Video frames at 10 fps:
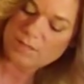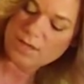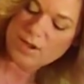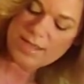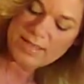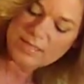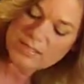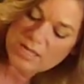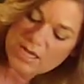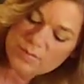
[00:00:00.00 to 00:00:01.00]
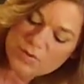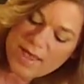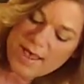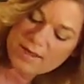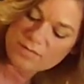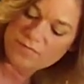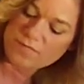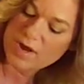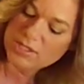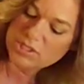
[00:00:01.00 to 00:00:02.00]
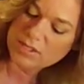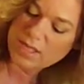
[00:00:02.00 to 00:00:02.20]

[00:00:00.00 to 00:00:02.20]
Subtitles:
Now anytime you add fresh